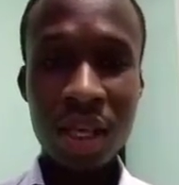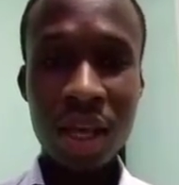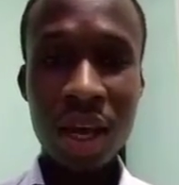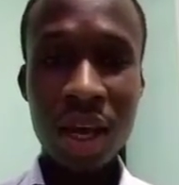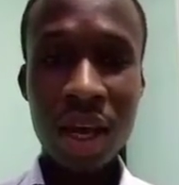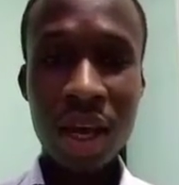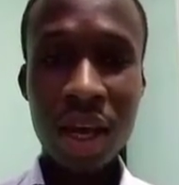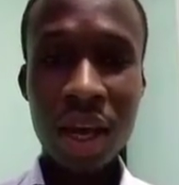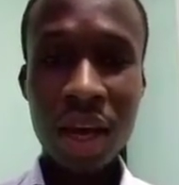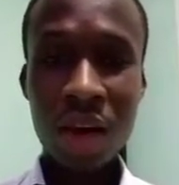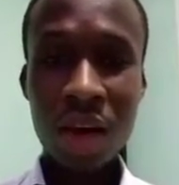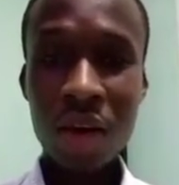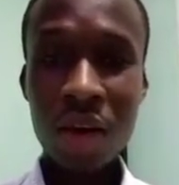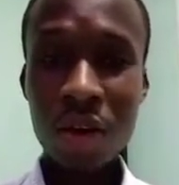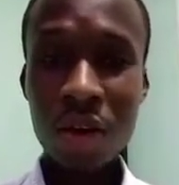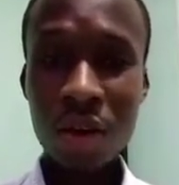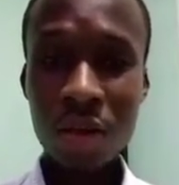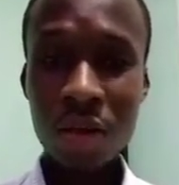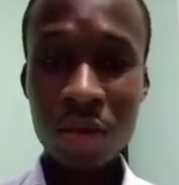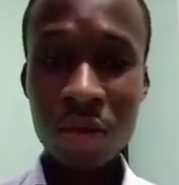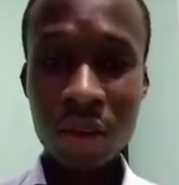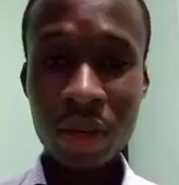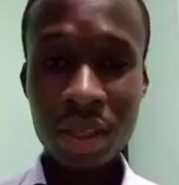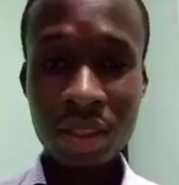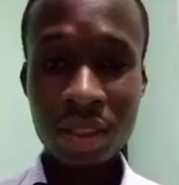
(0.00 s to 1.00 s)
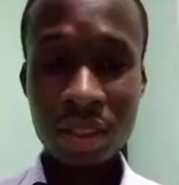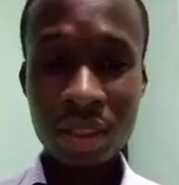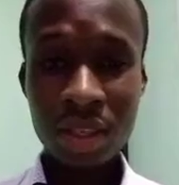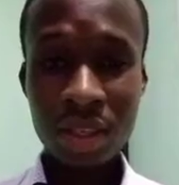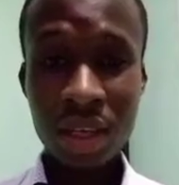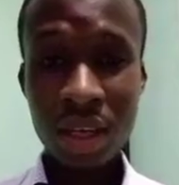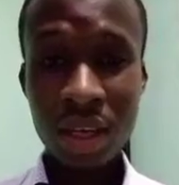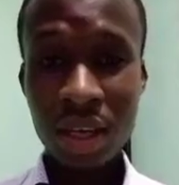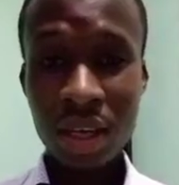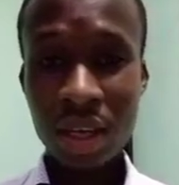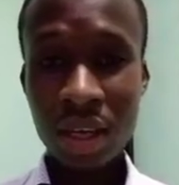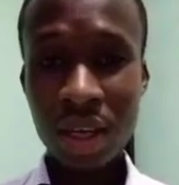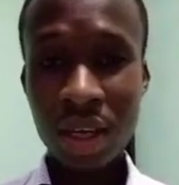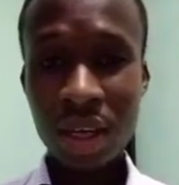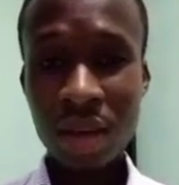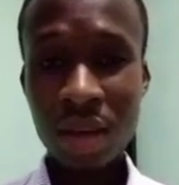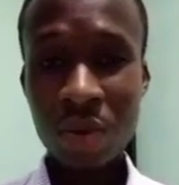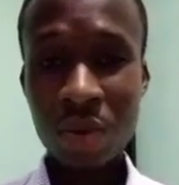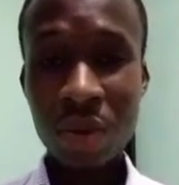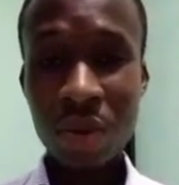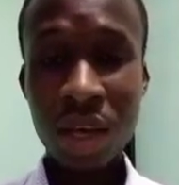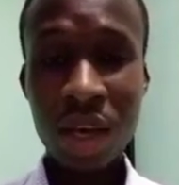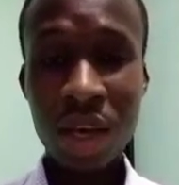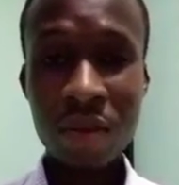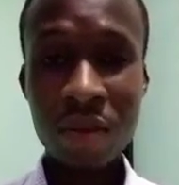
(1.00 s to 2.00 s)
all of us here, we
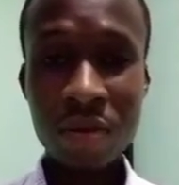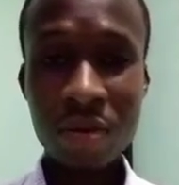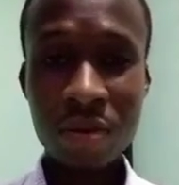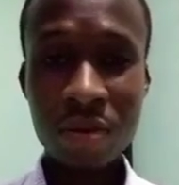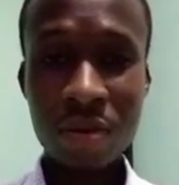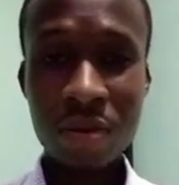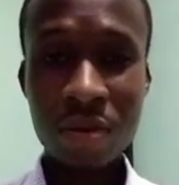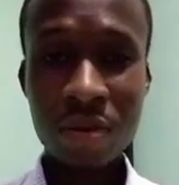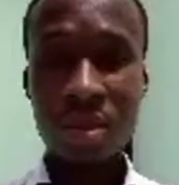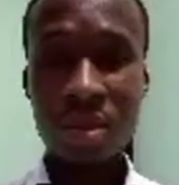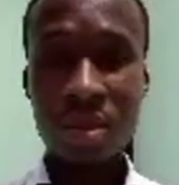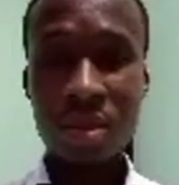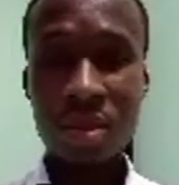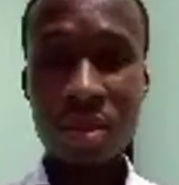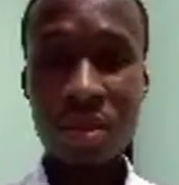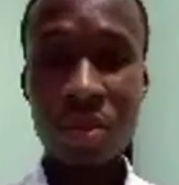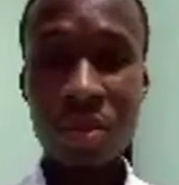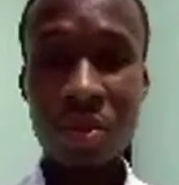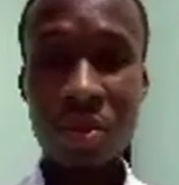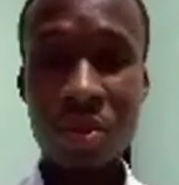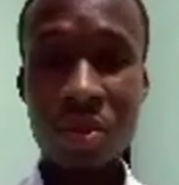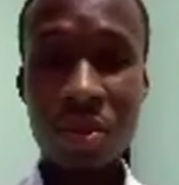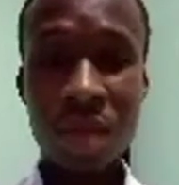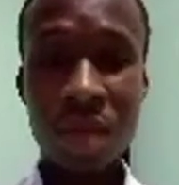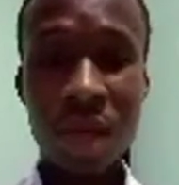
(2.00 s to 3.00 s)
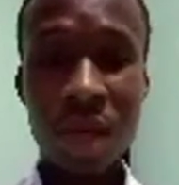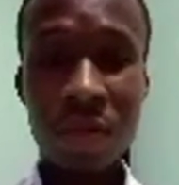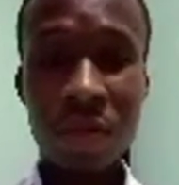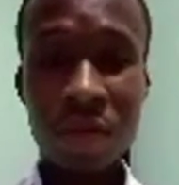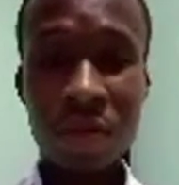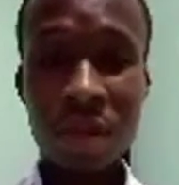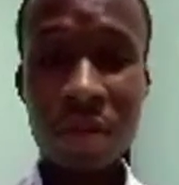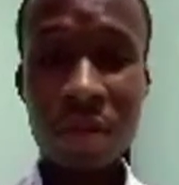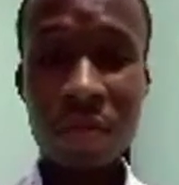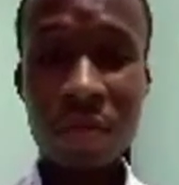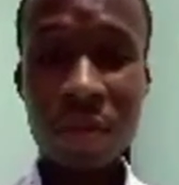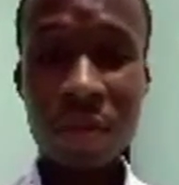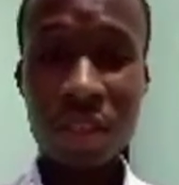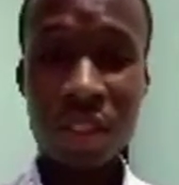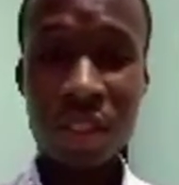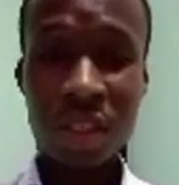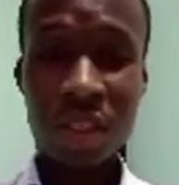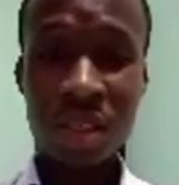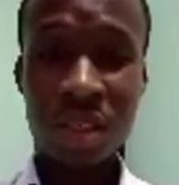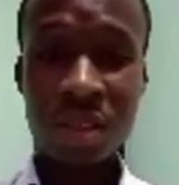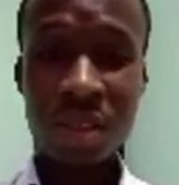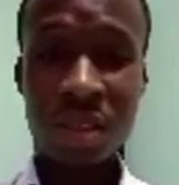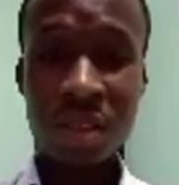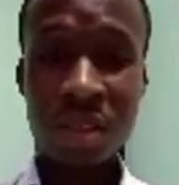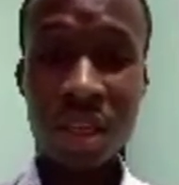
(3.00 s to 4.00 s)
have to have infections
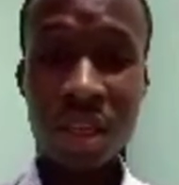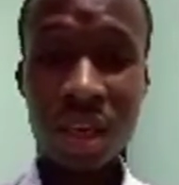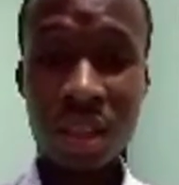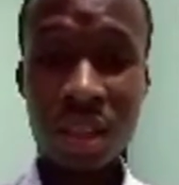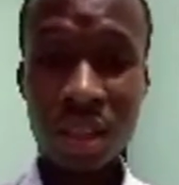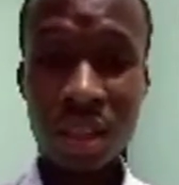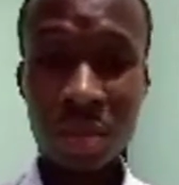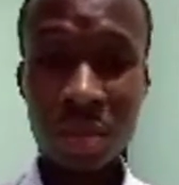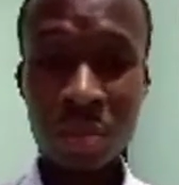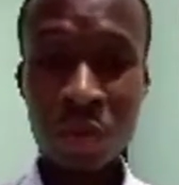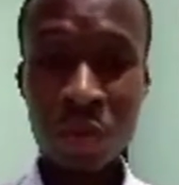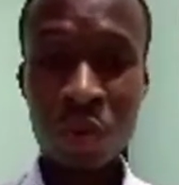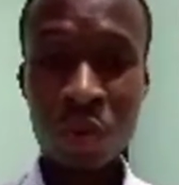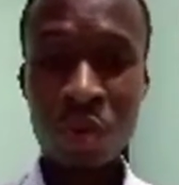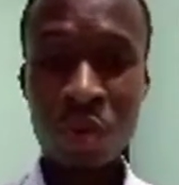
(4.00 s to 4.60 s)
in the bone,